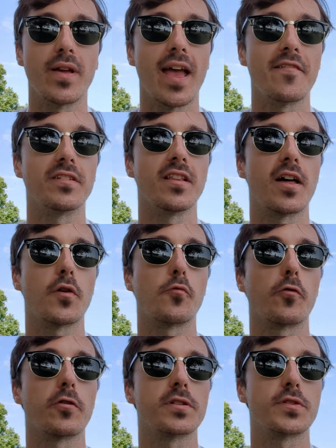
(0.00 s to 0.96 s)
We have a lot of
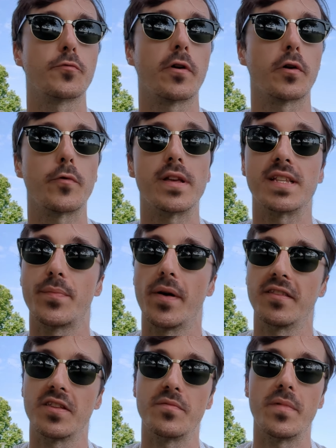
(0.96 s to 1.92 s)
words where we
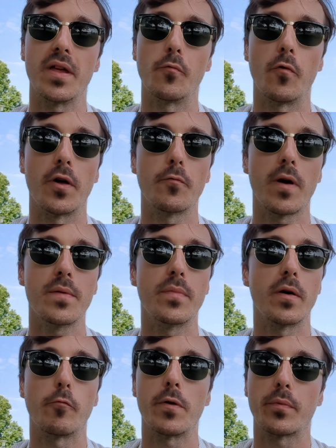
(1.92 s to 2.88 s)
spell them in one way,
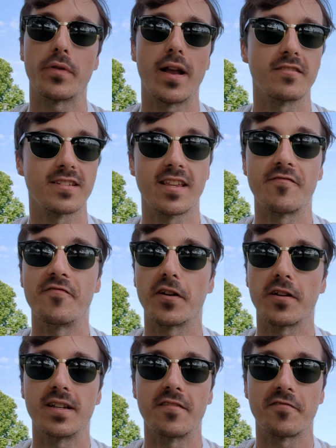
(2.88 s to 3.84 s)
but we pronounce them
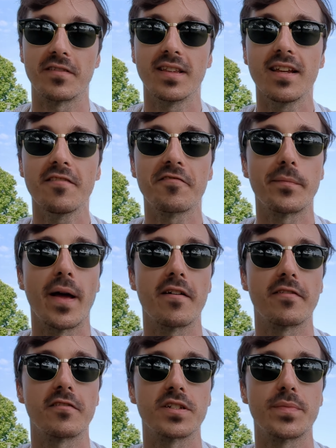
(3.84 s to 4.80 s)
very differently from
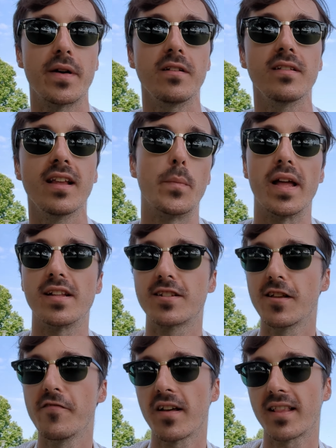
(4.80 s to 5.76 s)
how they're spelled. But in
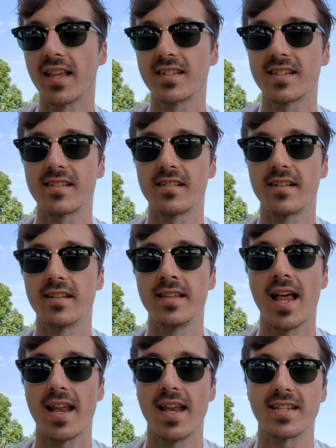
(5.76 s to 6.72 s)
Slovak, that's
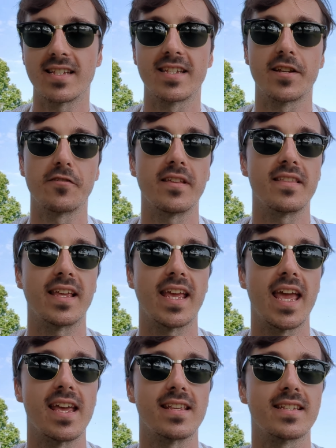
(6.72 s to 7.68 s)
not necessarily the
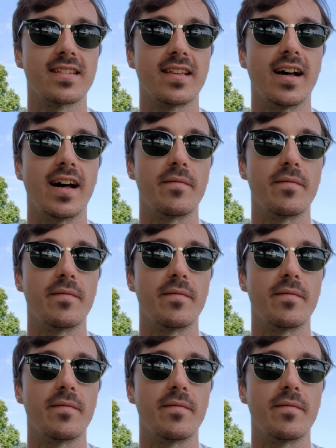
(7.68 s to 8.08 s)
case.